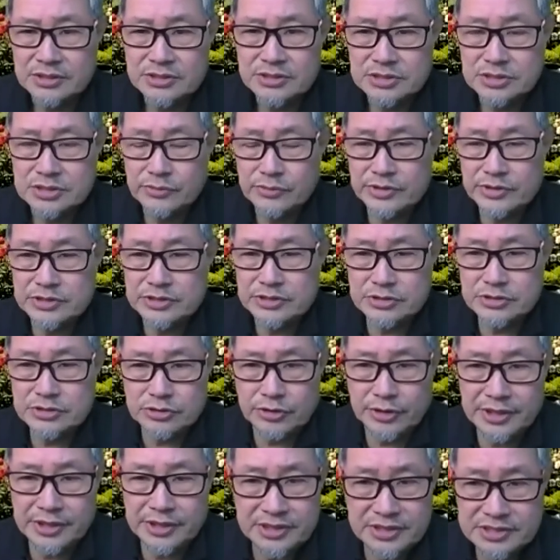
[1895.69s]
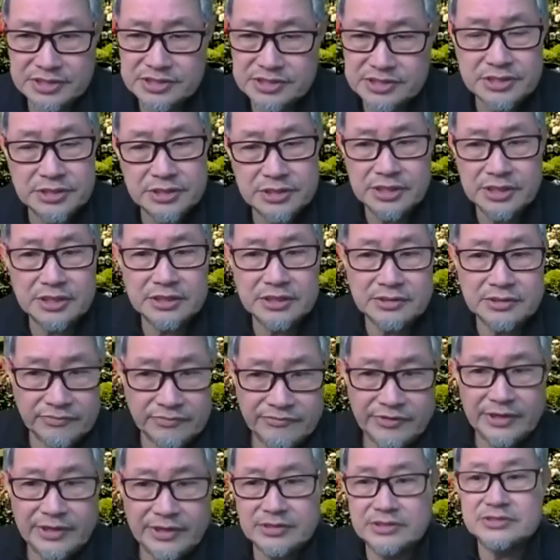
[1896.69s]
So when she joined us, she did
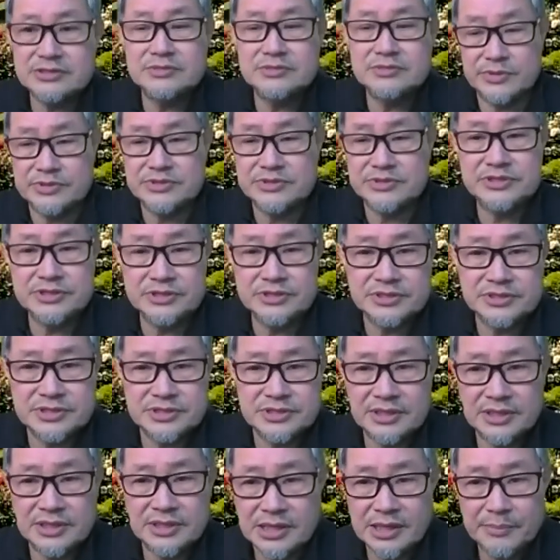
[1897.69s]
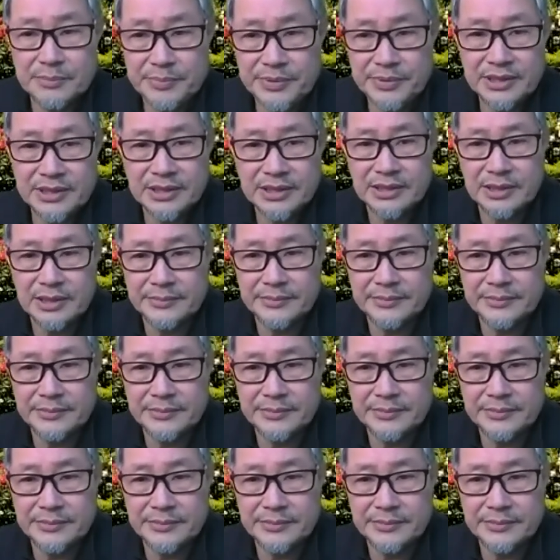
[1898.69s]
various positions in the company.